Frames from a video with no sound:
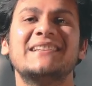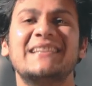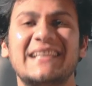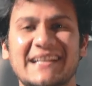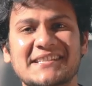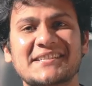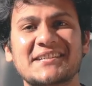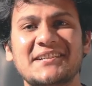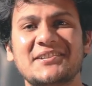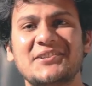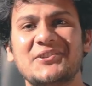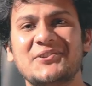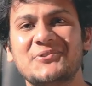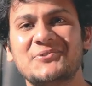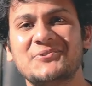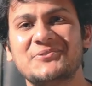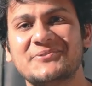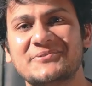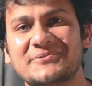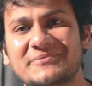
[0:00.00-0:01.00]
Let's continue.
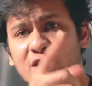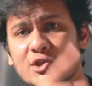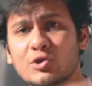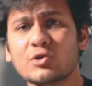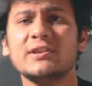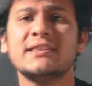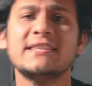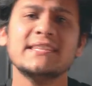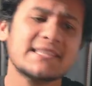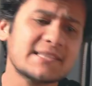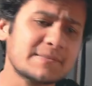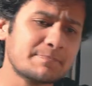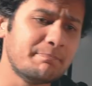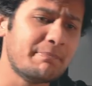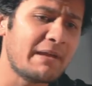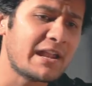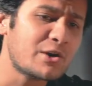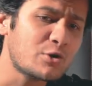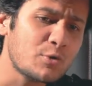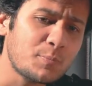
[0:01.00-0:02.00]
So this
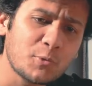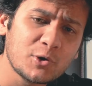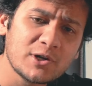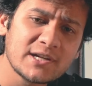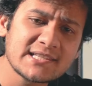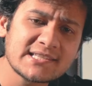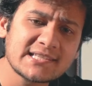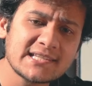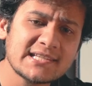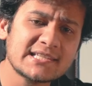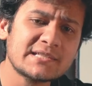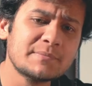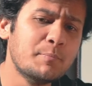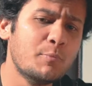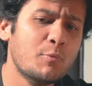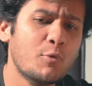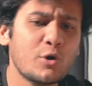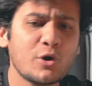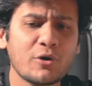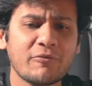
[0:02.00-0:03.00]
Benro Polaris is
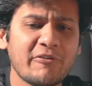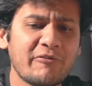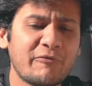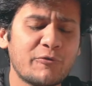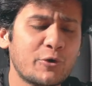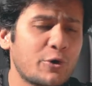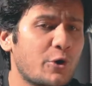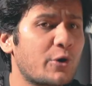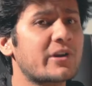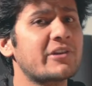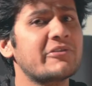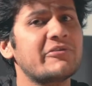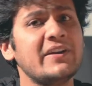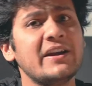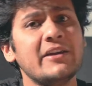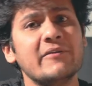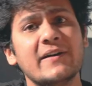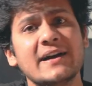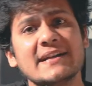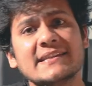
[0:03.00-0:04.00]
more of a photography
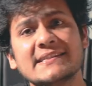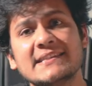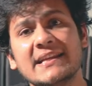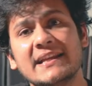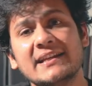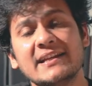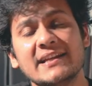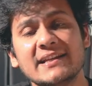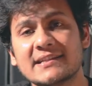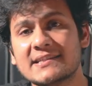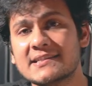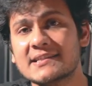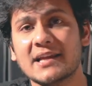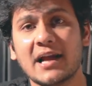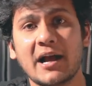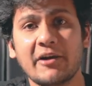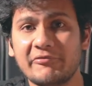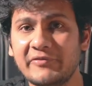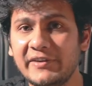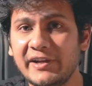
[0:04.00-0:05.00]
device than it's
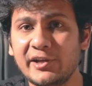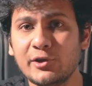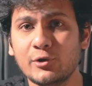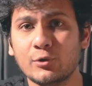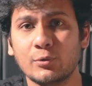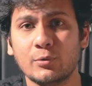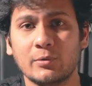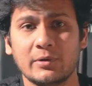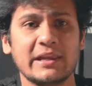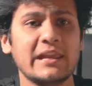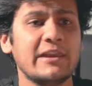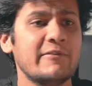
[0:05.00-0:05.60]
a video.